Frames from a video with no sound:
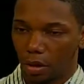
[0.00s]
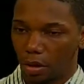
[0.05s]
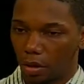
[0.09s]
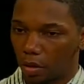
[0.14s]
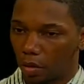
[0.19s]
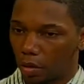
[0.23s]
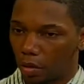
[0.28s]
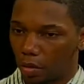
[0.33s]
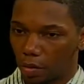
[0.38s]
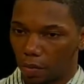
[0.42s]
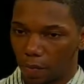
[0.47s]

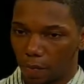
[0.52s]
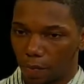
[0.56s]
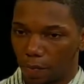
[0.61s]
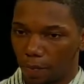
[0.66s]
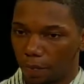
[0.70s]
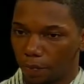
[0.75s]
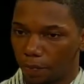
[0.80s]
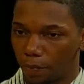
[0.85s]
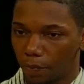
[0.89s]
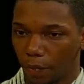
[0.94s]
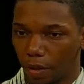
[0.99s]
Um,
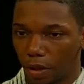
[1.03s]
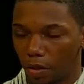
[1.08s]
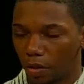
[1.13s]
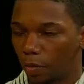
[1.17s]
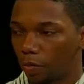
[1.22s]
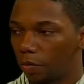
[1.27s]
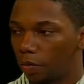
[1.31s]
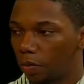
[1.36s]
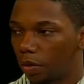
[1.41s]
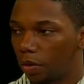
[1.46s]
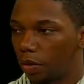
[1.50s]
so
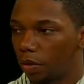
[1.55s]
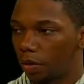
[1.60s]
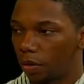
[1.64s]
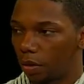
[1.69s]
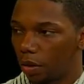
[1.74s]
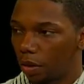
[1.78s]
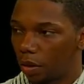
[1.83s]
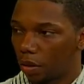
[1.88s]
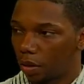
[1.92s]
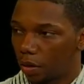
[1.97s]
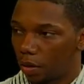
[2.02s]
you've a, always been
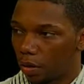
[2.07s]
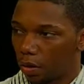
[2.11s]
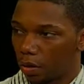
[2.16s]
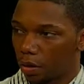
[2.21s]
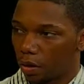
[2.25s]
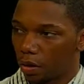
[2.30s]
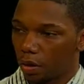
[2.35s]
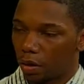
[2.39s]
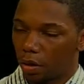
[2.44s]
into music?